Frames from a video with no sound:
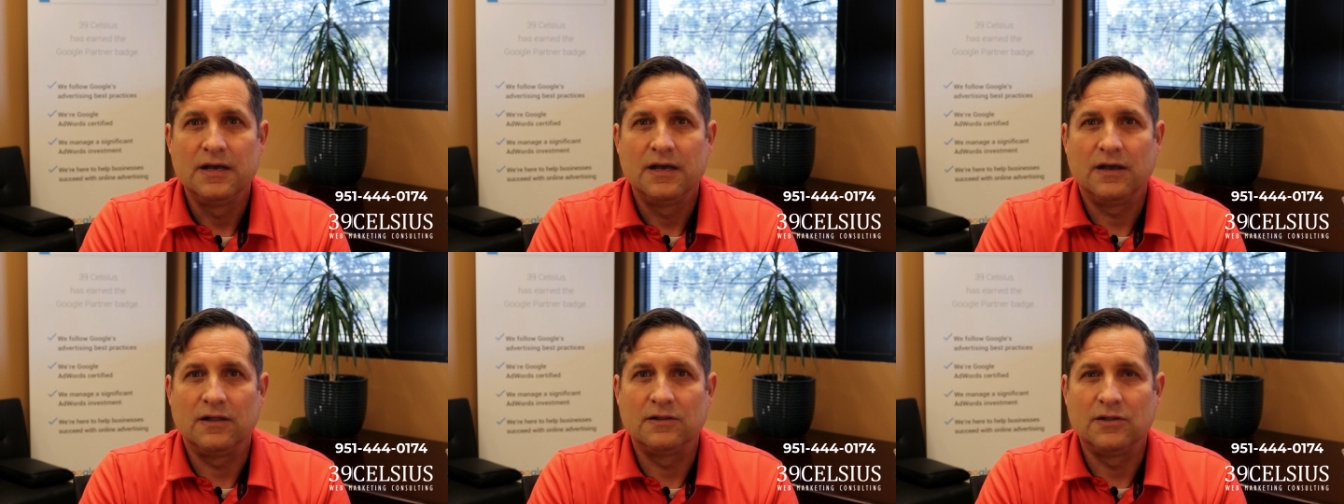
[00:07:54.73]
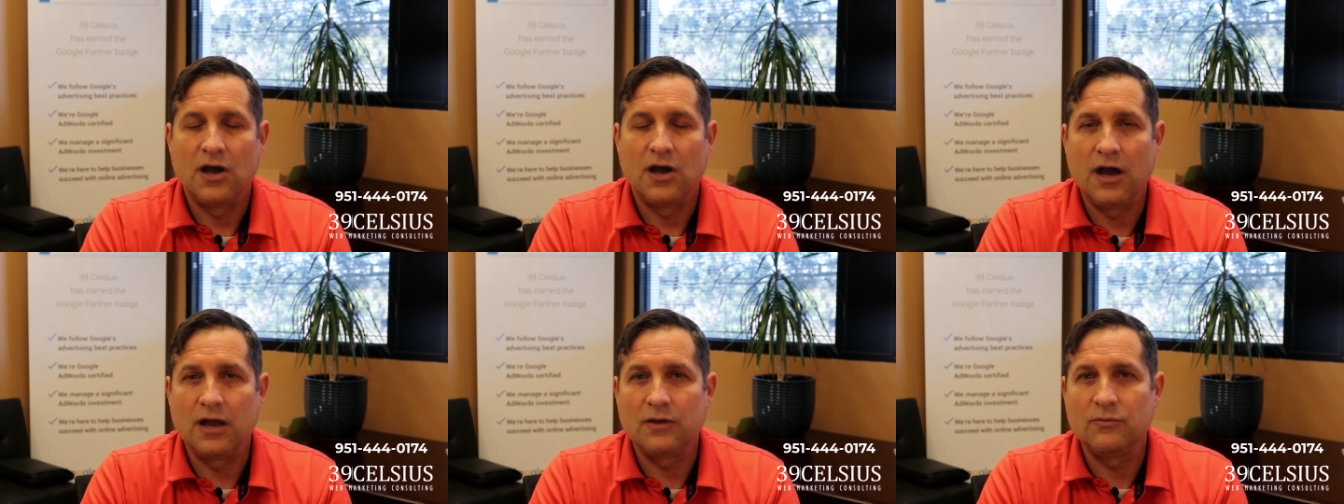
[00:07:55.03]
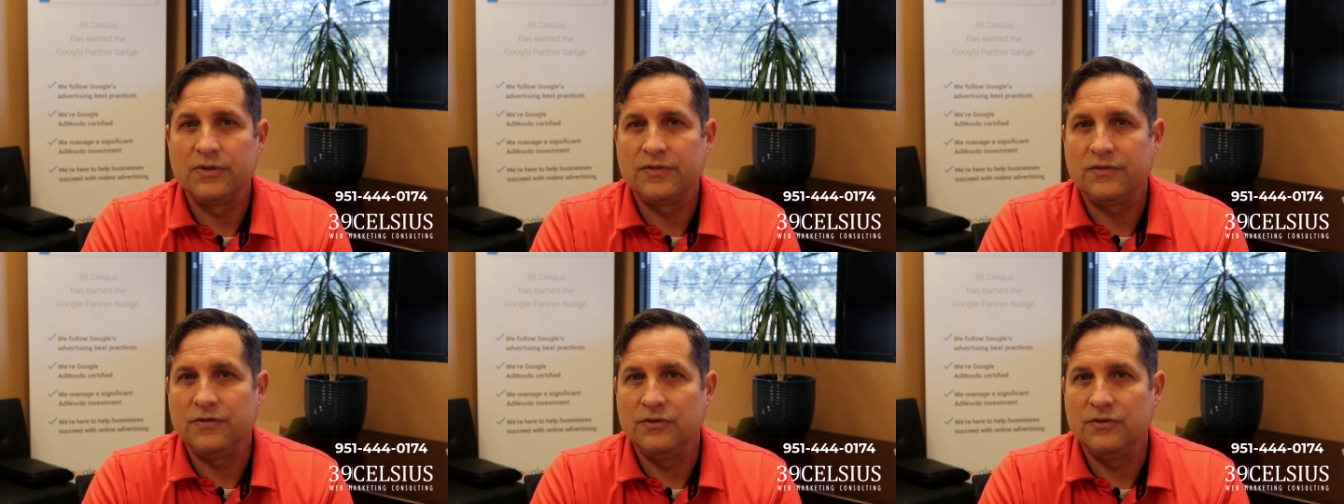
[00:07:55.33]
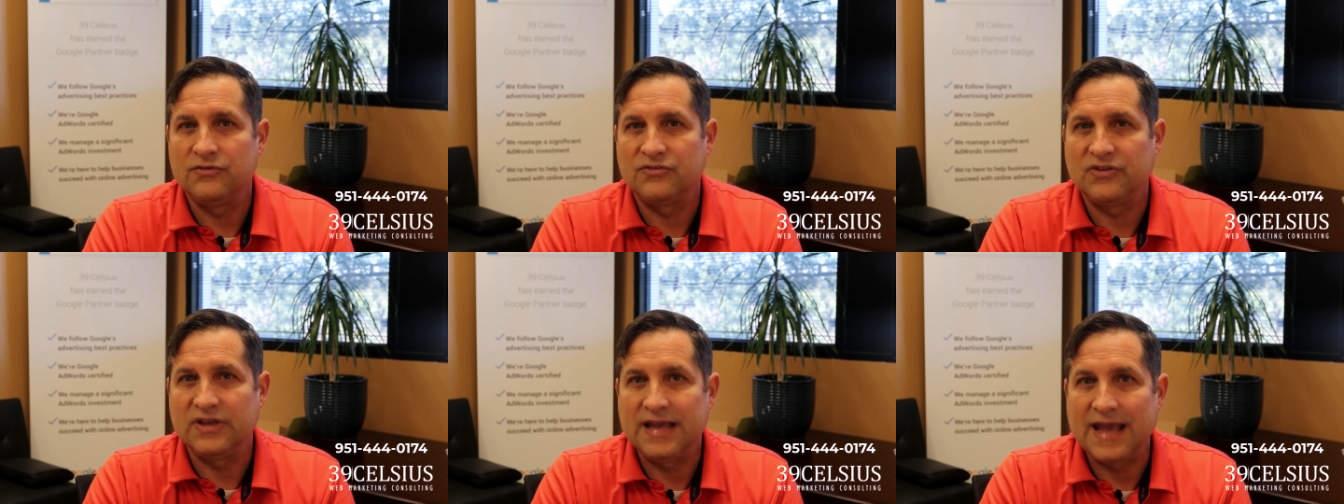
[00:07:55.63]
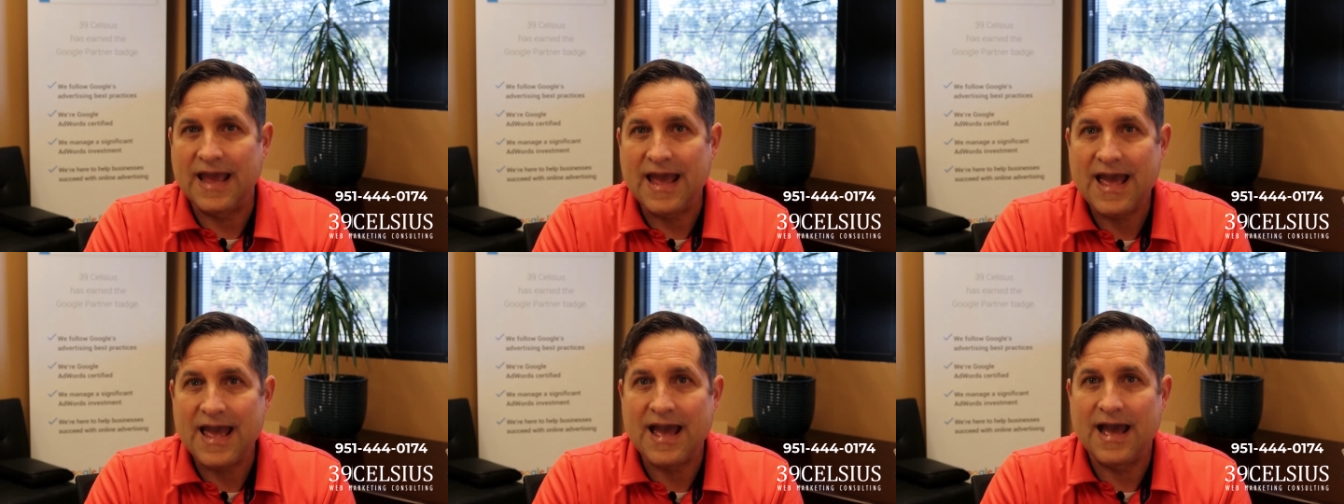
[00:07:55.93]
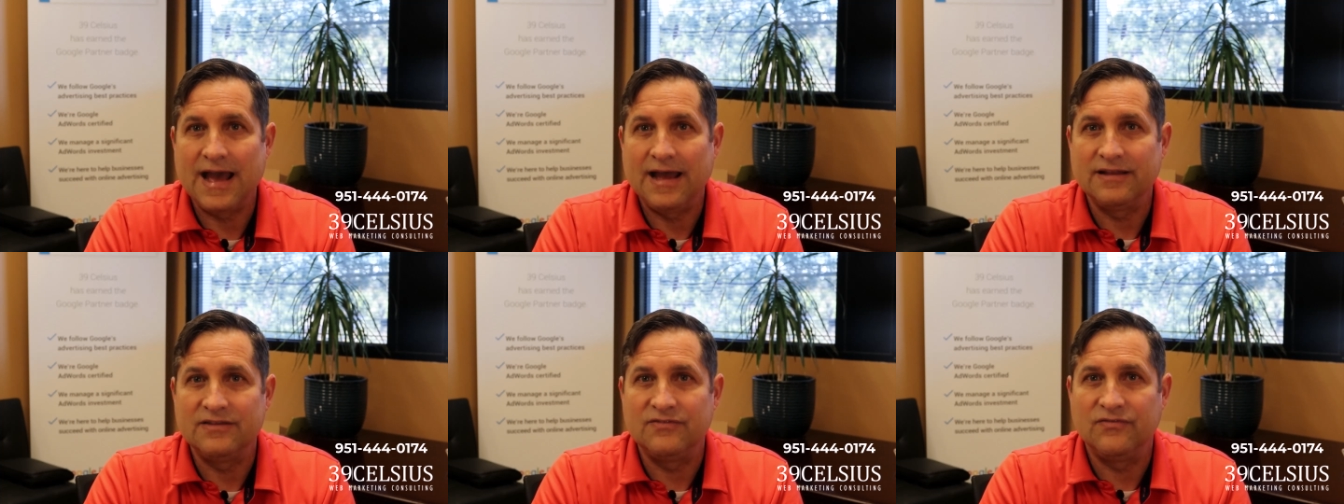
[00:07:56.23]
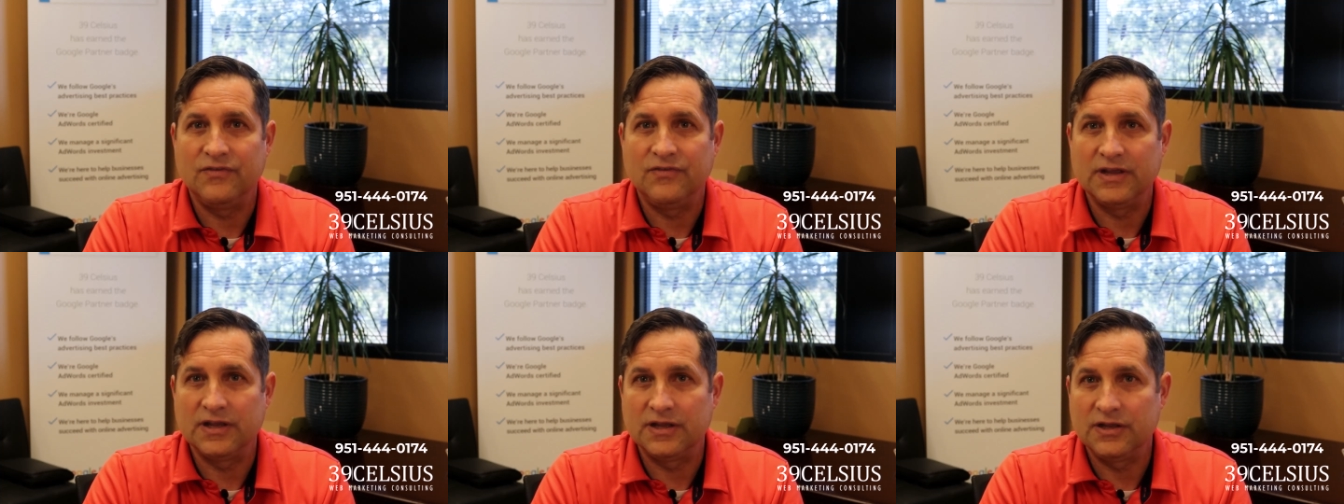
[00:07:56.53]
along with using ads
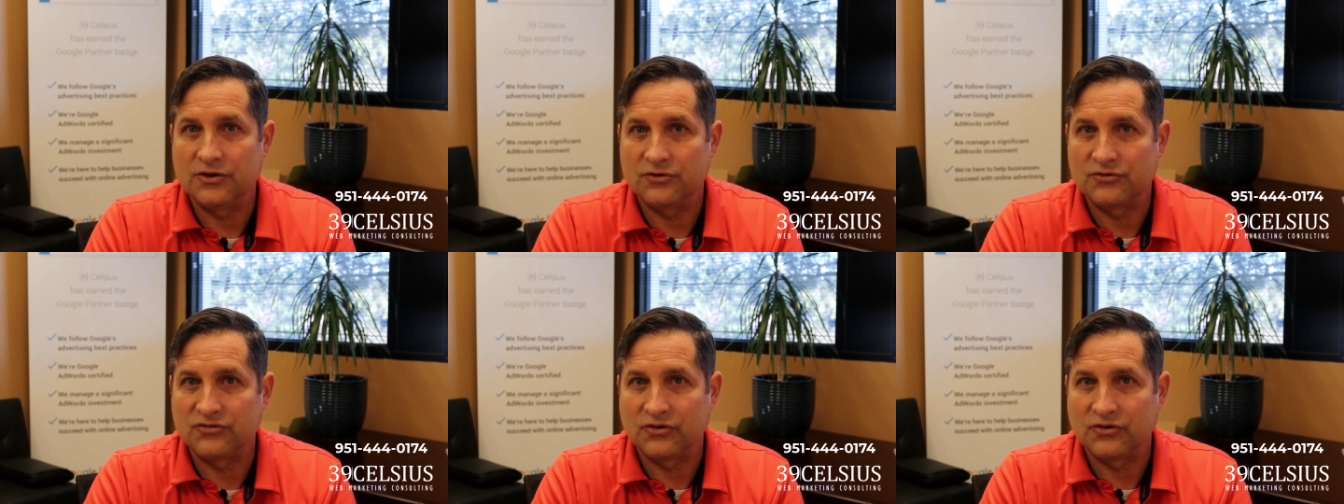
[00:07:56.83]
via your